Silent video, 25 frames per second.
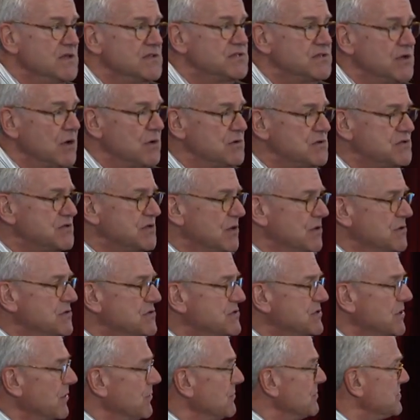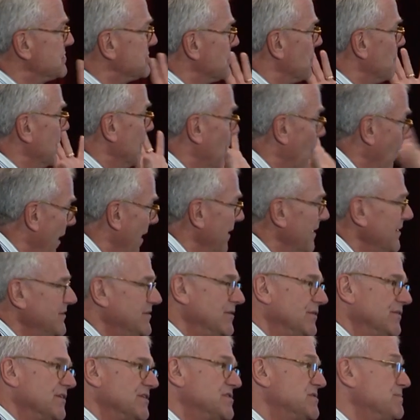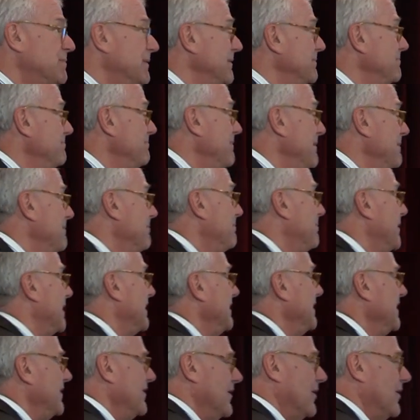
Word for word: So, so, so, so we want to do this, but, but you